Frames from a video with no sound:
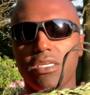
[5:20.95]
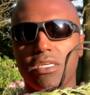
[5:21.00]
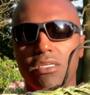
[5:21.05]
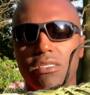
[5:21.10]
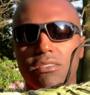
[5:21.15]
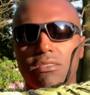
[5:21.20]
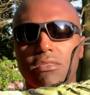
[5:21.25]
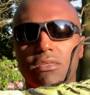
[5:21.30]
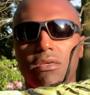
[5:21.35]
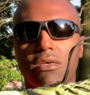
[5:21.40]

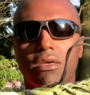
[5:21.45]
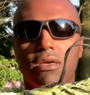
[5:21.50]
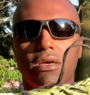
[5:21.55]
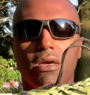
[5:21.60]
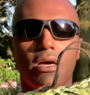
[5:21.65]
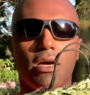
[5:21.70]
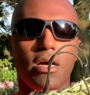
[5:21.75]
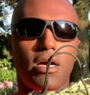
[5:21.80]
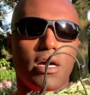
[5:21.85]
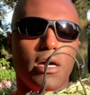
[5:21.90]
is
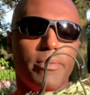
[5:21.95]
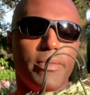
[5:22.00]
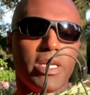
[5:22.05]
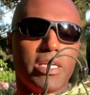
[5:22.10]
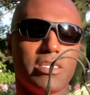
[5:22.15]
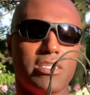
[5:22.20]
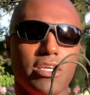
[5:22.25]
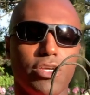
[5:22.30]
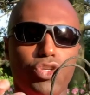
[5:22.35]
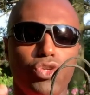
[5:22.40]

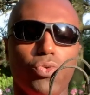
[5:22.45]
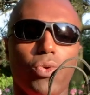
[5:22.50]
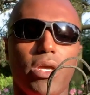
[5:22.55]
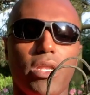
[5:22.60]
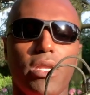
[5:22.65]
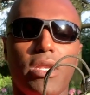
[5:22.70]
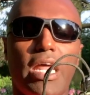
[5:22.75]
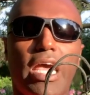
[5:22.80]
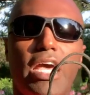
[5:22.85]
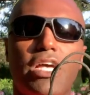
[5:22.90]

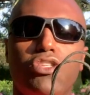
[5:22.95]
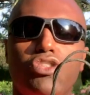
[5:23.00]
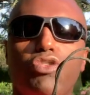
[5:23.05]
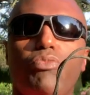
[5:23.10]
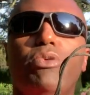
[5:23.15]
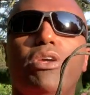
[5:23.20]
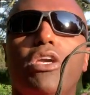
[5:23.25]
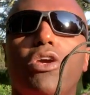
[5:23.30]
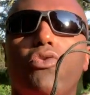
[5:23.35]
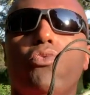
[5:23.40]
accentuated as you
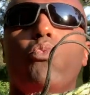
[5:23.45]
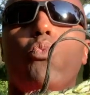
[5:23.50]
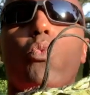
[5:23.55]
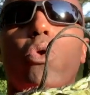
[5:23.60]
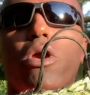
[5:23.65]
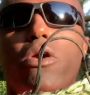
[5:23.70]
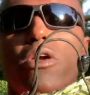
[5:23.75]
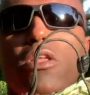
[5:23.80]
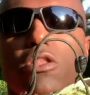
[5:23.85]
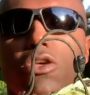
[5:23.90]
begin
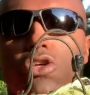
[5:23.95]
wearing